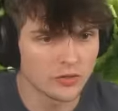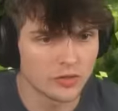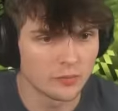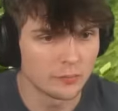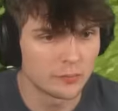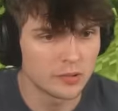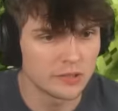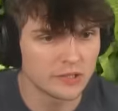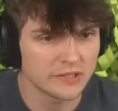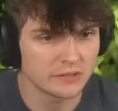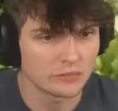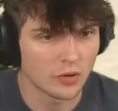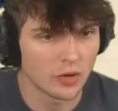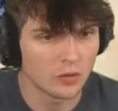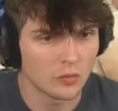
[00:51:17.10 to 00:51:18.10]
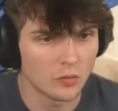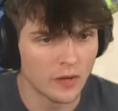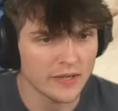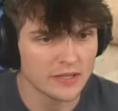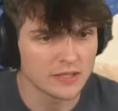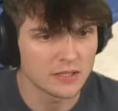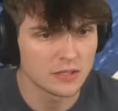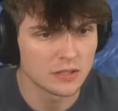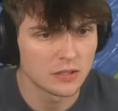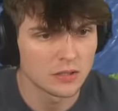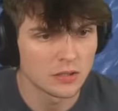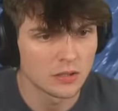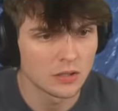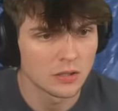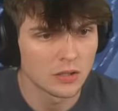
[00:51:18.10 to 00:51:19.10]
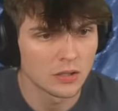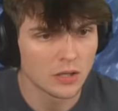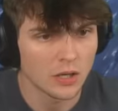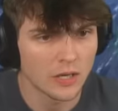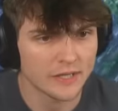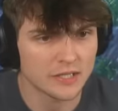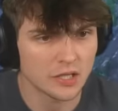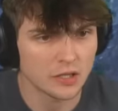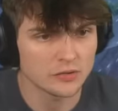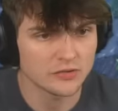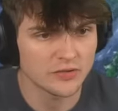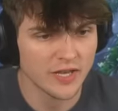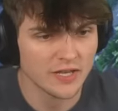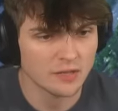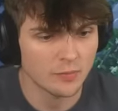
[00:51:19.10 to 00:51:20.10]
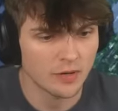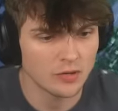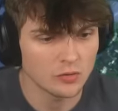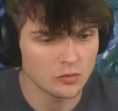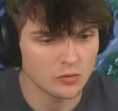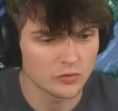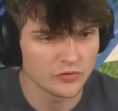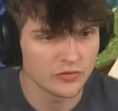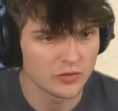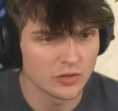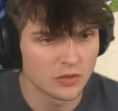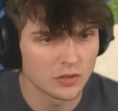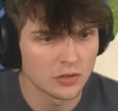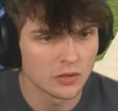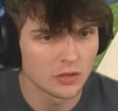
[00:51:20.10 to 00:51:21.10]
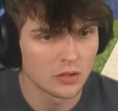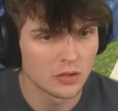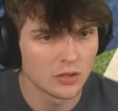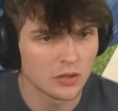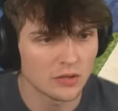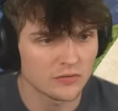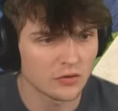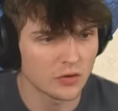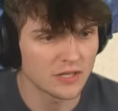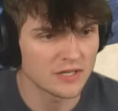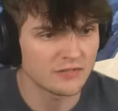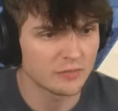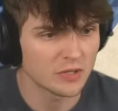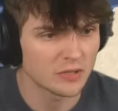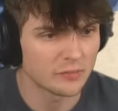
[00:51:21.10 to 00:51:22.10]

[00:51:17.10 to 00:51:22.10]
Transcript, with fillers: complete wrong way. I can't take my horse. I've got to leave them at the